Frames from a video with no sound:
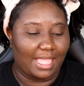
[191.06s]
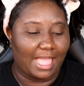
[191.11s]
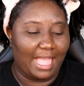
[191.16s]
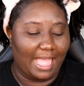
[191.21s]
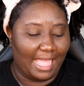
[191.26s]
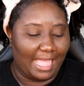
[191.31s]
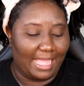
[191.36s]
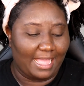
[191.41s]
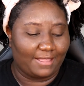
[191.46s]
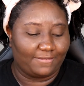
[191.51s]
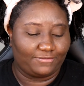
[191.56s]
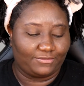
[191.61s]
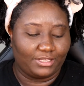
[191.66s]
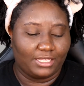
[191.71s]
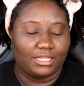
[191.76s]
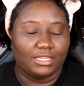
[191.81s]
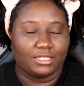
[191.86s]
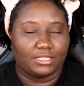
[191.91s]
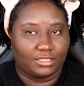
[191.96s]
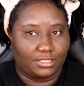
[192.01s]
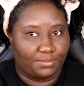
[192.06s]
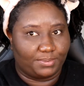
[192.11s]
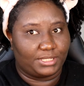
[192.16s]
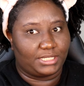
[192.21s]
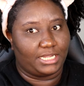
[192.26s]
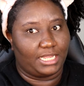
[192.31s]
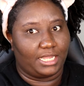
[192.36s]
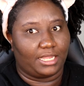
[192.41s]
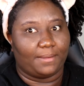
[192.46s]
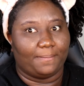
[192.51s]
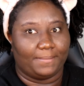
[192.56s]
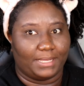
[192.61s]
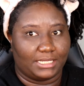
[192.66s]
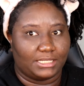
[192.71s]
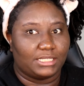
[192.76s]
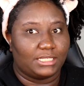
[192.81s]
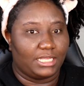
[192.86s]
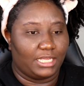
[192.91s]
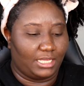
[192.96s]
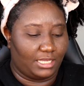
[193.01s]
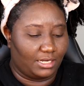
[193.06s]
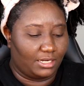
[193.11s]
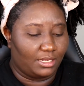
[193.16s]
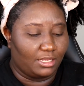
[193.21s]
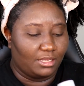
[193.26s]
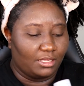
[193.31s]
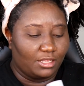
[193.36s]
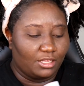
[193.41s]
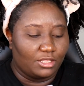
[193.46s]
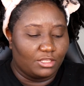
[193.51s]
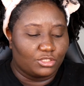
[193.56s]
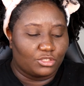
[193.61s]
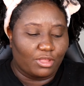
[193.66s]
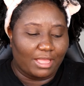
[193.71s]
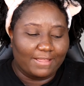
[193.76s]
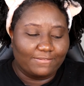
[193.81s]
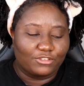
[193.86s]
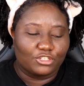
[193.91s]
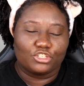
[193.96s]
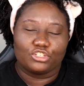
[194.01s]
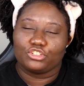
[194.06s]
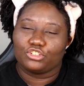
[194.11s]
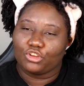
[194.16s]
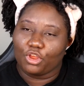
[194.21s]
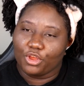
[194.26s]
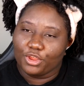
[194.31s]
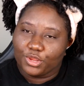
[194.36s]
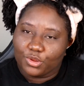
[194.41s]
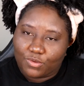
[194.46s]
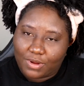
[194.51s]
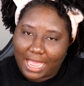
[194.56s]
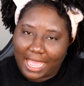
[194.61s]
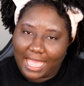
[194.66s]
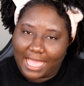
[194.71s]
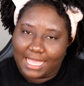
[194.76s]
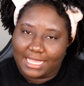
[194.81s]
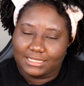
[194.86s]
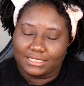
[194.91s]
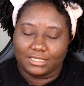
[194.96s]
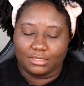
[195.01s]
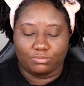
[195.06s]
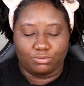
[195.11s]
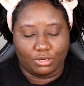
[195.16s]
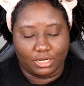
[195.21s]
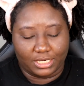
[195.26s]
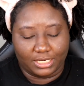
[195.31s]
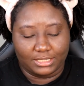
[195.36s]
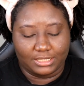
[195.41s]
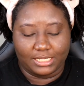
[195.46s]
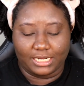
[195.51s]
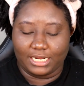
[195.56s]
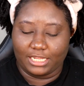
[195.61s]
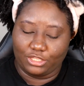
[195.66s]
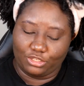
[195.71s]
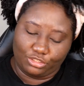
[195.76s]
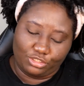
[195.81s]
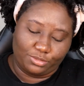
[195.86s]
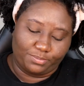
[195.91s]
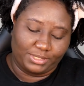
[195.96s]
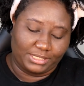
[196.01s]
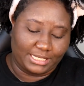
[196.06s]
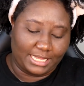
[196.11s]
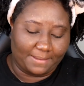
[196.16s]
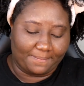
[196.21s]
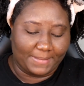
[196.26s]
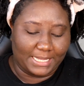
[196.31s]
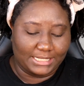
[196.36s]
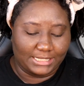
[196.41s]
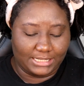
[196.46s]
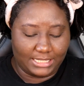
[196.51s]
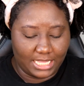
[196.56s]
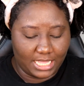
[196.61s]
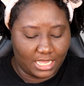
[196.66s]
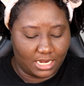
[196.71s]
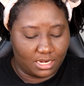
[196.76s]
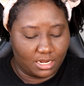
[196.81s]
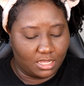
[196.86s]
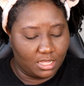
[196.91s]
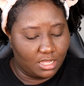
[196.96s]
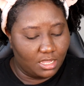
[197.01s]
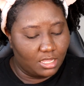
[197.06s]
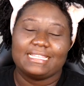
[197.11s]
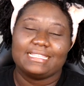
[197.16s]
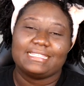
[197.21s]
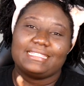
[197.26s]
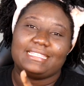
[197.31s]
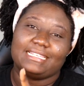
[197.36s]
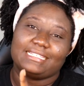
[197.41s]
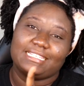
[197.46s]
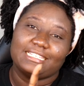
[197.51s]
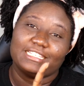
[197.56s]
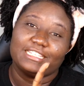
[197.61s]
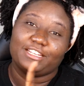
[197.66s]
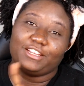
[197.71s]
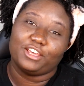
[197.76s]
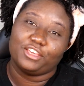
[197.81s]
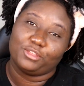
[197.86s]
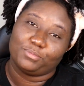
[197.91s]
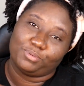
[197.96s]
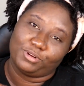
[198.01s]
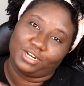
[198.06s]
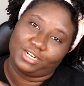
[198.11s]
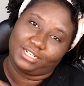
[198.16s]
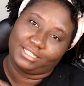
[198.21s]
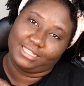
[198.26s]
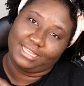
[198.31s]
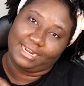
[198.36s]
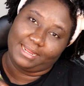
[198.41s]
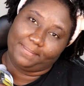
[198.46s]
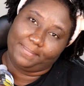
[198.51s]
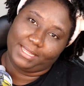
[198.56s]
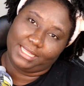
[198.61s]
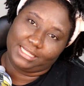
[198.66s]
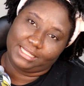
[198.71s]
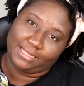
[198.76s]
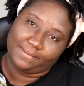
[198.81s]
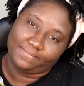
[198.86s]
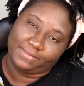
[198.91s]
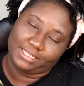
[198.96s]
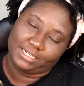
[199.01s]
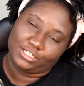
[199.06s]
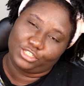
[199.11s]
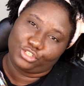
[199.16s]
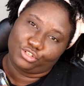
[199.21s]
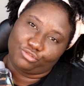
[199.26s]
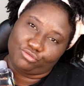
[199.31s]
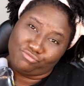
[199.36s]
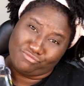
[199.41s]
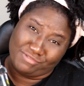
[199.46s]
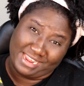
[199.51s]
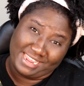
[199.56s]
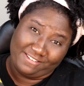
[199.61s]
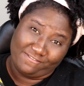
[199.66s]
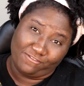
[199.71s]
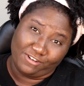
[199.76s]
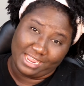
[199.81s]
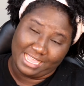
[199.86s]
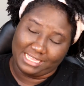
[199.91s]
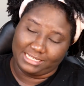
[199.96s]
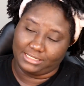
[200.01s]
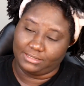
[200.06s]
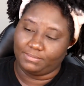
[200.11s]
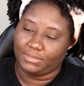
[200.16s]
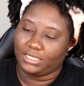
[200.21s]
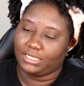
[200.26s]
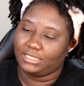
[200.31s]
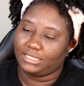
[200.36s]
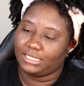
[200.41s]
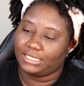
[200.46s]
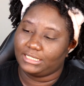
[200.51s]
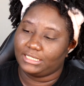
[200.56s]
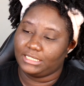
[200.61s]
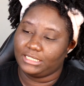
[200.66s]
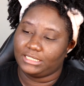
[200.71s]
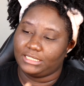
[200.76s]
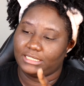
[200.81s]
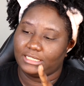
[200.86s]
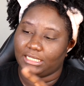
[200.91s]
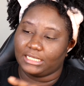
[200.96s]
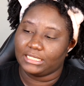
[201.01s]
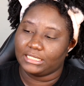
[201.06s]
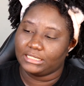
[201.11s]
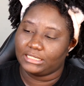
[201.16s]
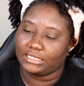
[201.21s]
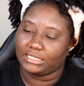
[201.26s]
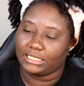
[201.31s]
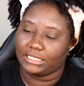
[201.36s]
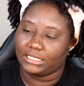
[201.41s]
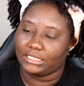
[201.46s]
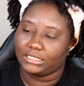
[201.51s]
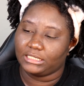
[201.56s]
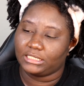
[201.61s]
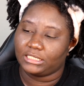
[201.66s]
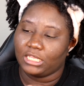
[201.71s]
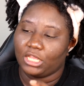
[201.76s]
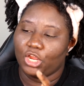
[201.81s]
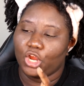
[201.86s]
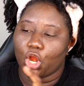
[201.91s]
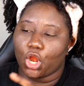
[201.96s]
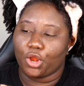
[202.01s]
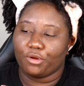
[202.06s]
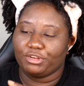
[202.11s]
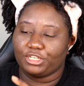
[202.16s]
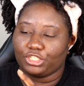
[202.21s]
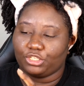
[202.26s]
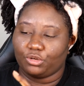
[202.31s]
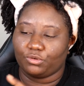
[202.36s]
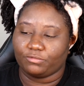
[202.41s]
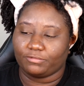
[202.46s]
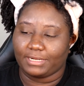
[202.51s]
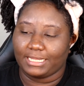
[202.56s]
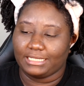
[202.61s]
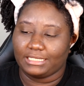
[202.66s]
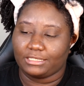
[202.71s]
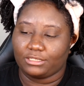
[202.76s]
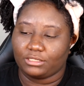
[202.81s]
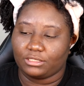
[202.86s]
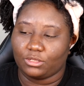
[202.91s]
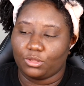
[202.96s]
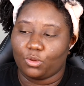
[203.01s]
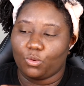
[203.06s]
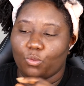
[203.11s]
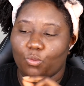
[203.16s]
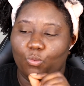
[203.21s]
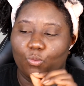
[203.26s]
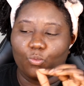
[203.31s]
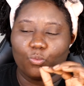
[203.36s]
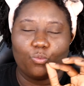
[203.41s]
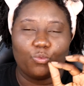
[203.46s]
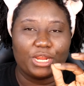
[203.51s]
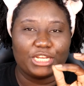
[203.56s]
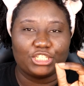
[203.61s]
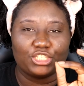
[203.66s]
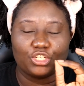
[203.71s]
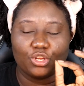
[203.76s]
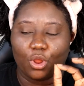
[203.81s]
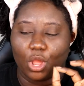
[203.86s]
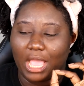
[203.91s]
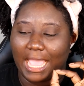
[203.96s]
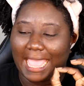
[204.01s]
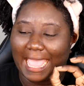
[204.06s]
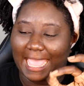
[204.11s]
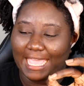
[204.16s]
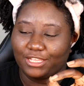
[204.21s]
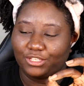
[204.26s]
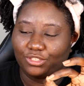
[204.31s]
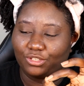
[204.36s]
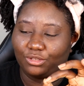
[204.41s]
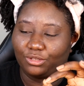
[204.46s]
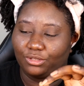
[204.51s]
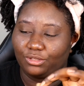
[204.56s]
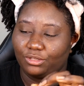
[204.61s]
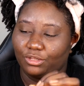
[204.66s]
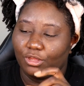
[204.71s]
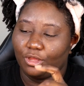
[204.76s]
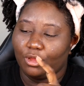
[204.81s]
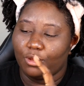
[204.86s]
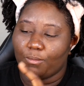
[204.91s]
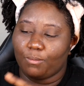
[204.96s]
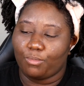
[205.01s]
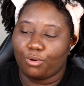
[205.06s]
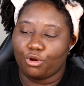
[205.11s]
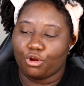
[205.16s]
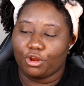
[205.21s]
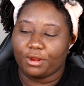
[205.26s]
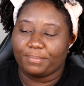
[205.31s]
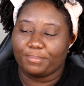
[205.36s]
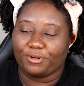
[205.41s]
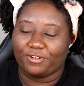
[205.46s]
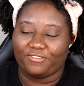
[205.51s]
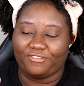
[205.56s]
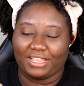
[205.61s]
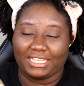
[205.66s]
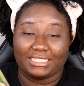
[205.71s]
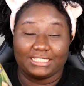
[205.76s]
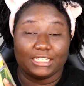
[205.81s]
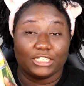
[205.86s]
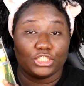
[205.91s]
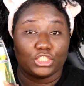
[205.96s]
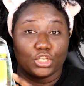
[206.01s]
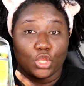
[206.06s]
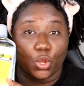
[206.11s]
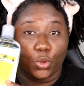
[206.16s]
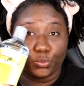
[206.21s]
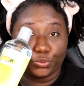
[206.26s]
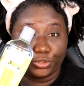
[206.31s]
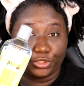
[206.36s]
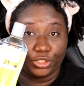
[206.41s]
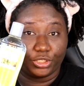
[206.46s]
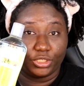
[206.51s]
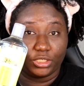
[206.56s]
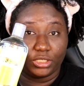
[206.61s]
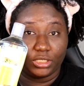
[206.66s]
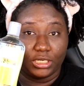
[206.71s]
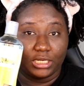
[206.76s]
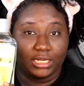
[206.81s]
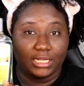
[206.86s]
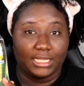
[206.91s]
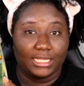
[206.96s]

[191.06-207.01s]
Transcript: I have to protect my skin. So I have to show you guys the product that I use to protect my skin. This is another product that I picked up that is great for eczema. This is Dickinson's Original Witch Hazel Pore Perfecting Toner.